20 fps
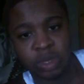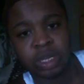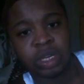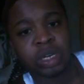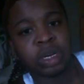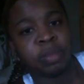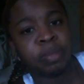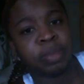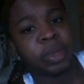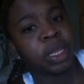
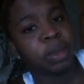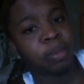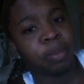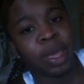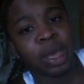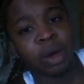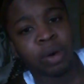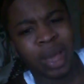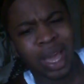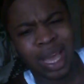complete
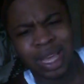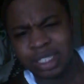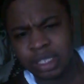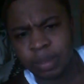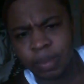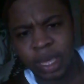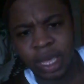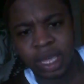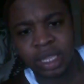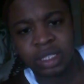male
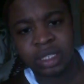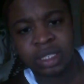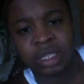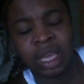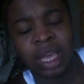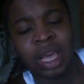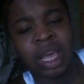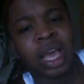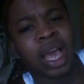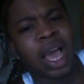aspects.
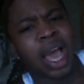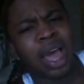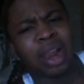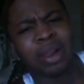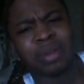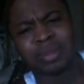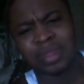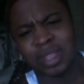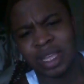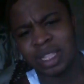I
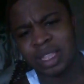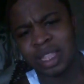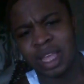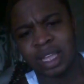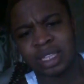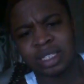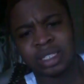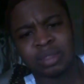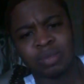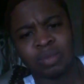don't think
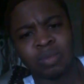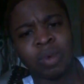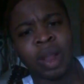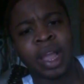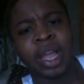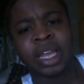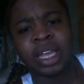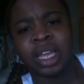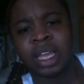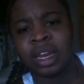that's
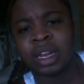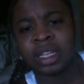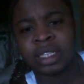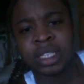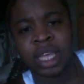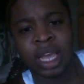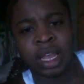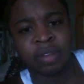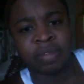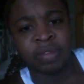right in the
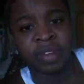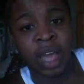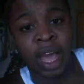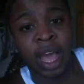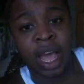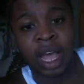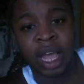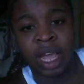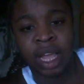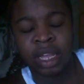sight of
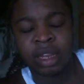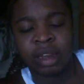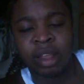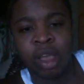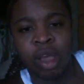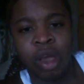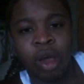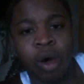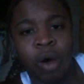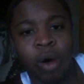God,
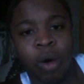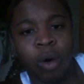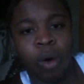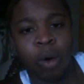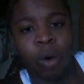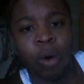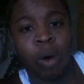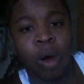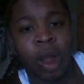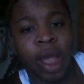
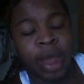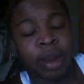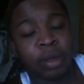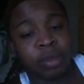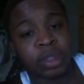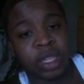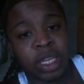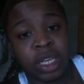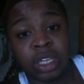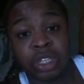or I
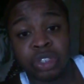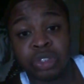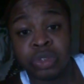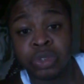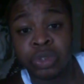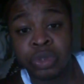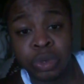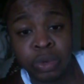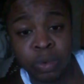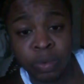don't think it's
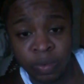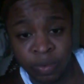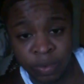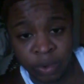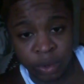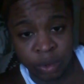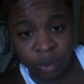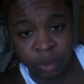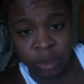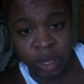
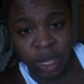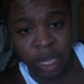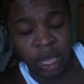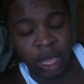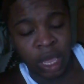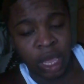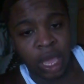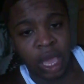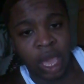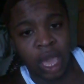truthful.
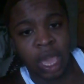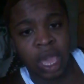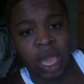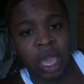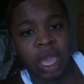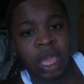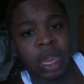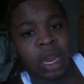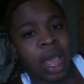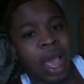
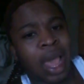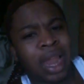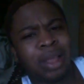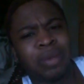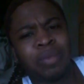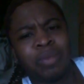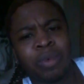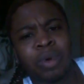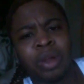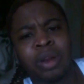And I
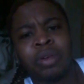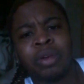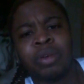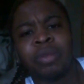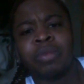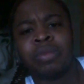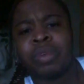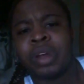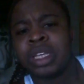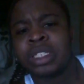didn't want to
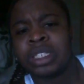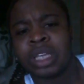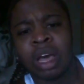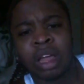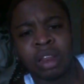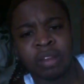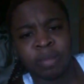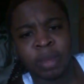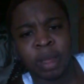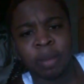erase
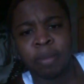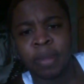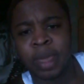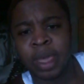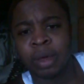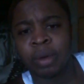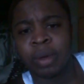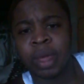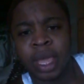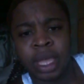all of my
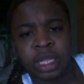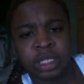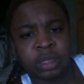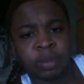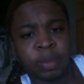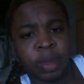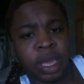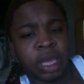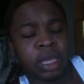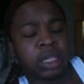male
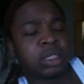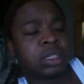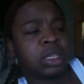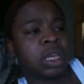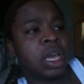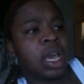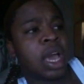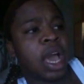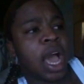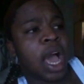aspects.
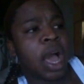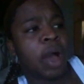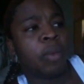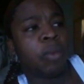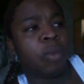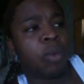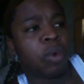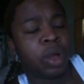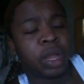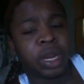I
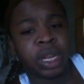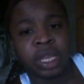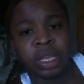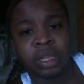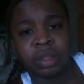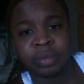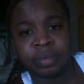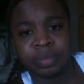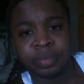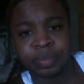
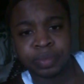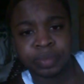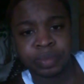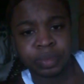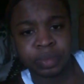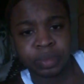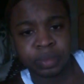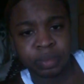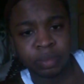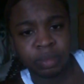wanted
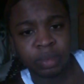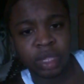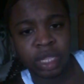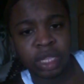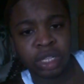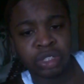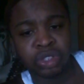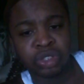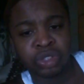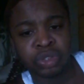
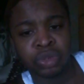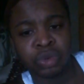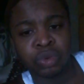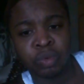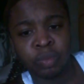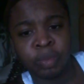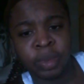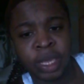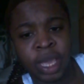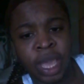
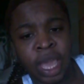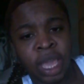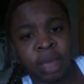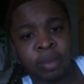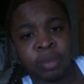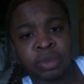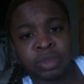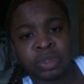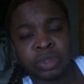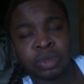to be
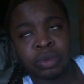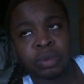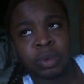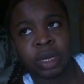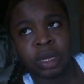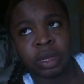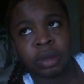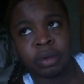able to,